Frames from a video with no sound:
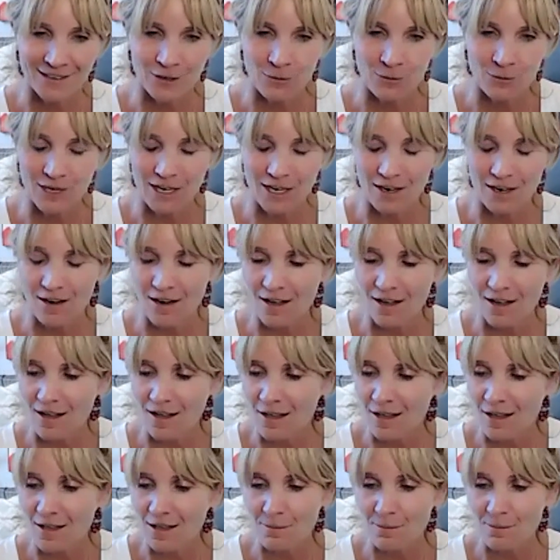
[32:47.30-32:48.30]
we are
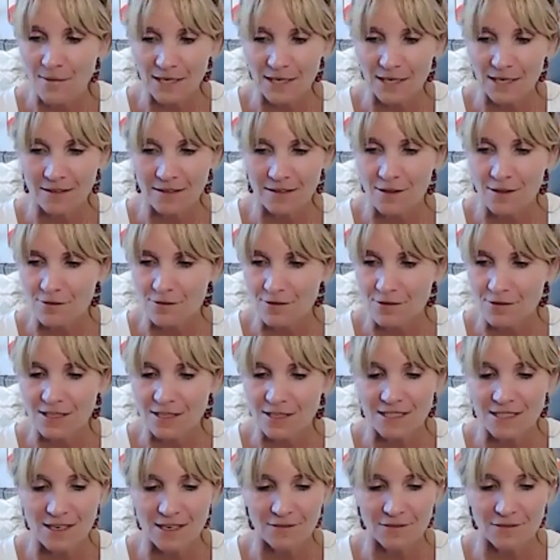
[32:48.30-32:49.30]
all muddling through
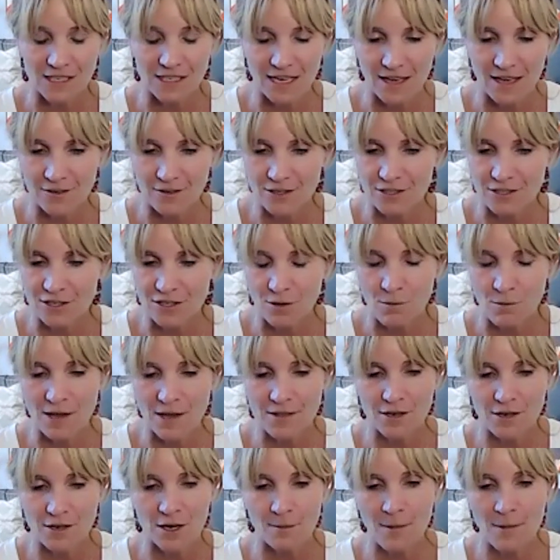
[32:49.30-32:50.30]
this stuff together. So
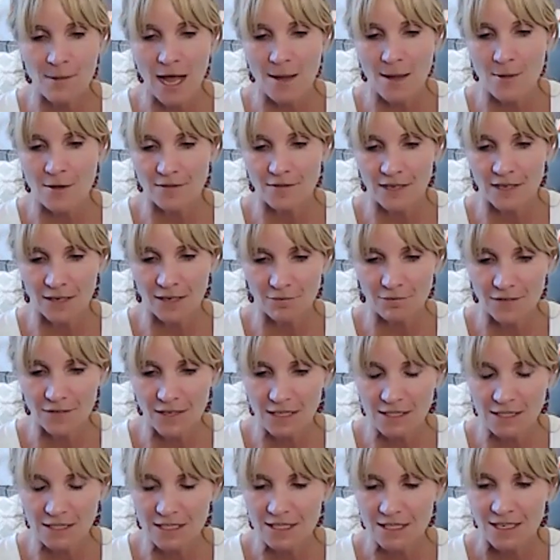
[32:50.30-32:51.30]
whether you're a mom of an
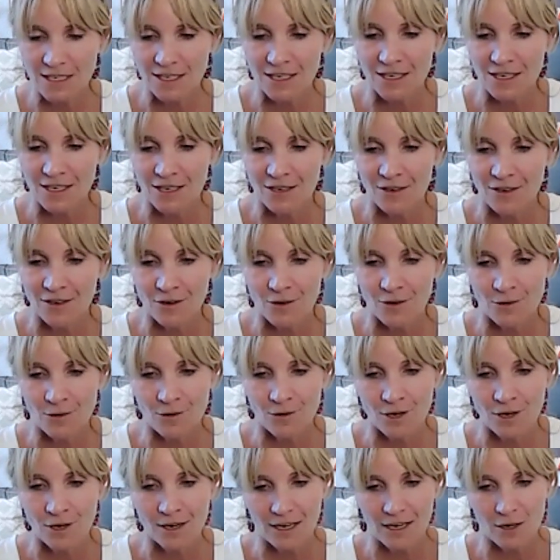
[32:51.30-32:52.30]
infant
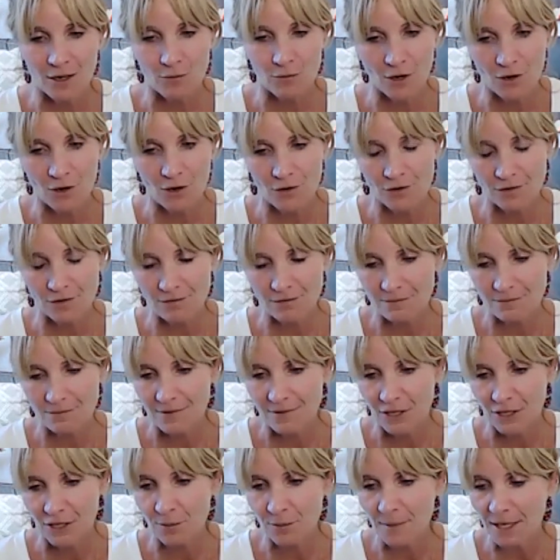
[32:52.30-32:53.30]
or a grown
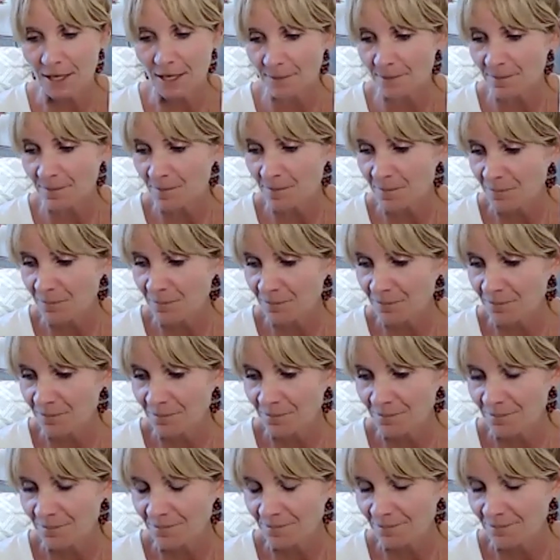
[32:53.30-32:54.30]
human,
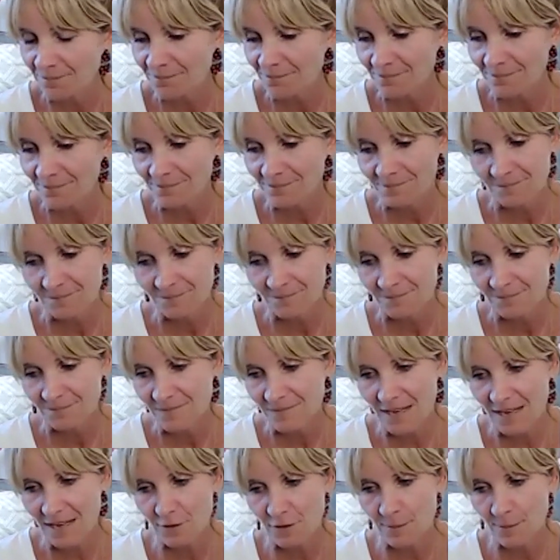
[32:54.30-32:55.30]

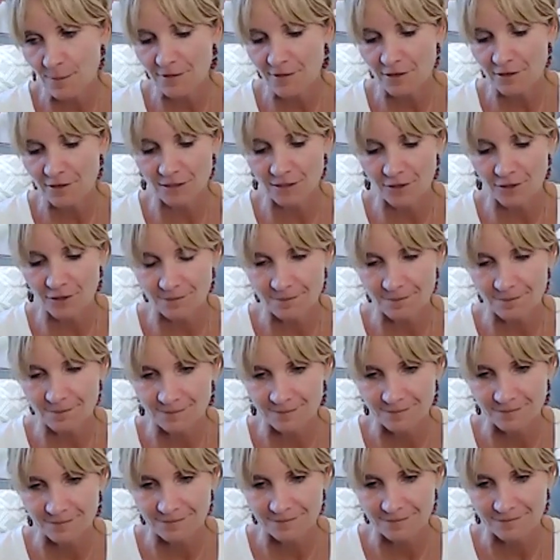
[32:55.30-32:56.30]
never mother alone.
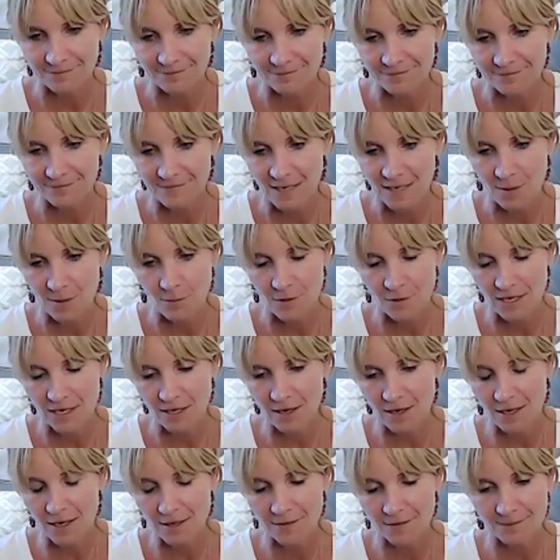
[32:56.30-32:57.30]
And we
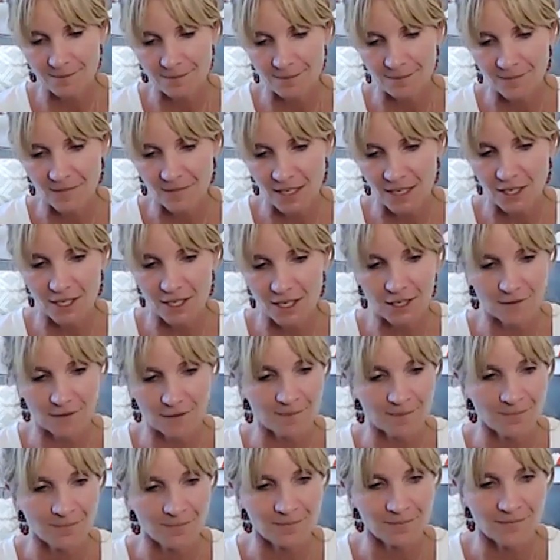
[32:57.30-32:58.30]
are
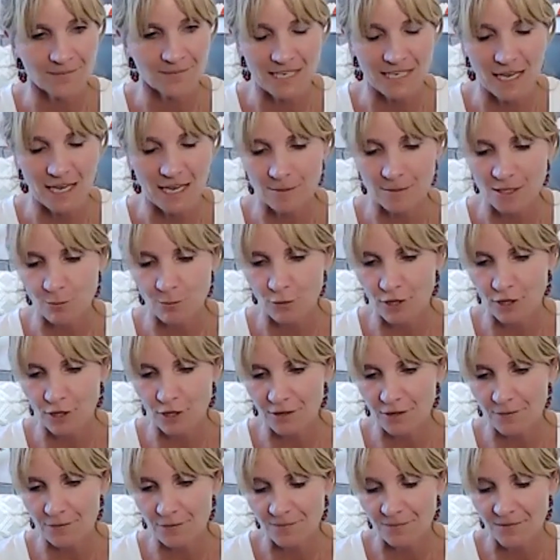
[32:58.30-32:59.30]
here to help support
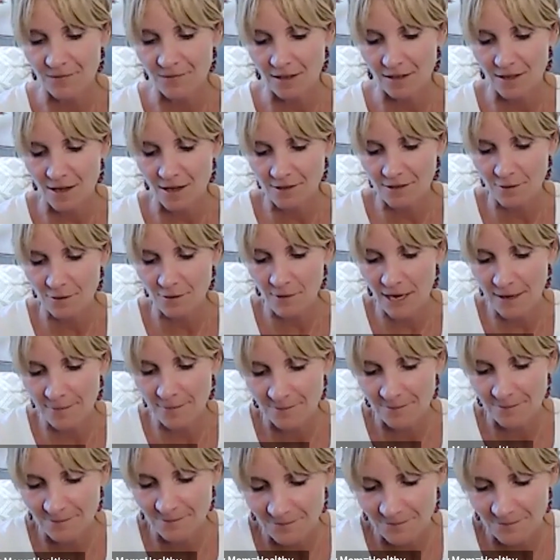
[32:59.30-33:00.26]
you along the way.